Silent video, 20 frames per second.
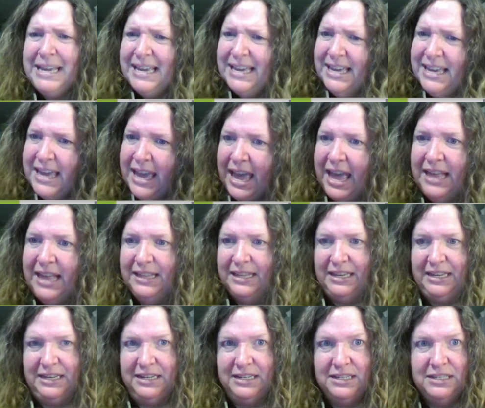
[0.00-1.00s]
How many
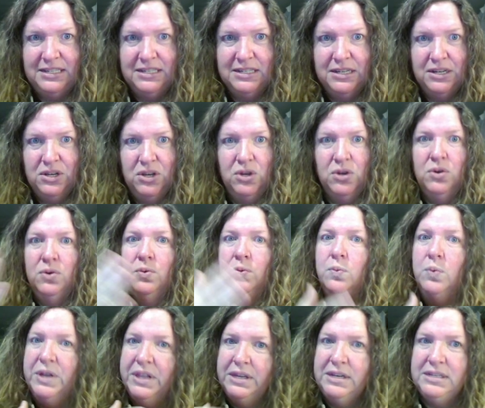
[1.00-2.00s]
gallons
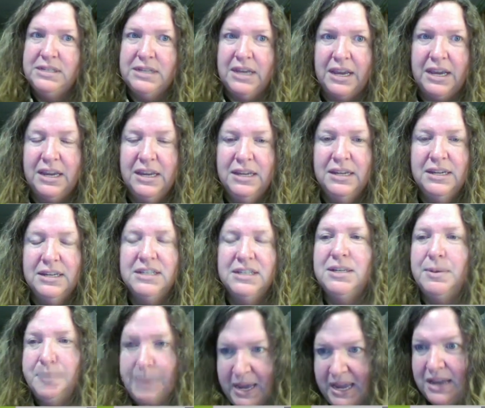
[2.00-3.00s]
will it
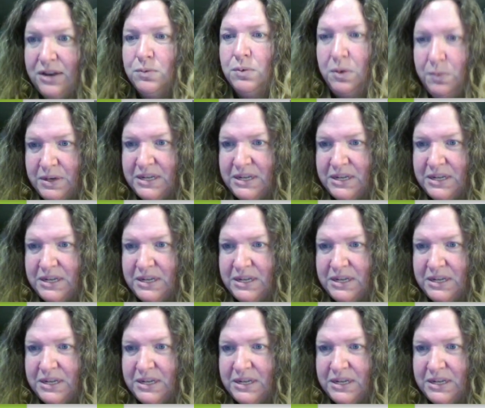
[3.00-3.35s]
take to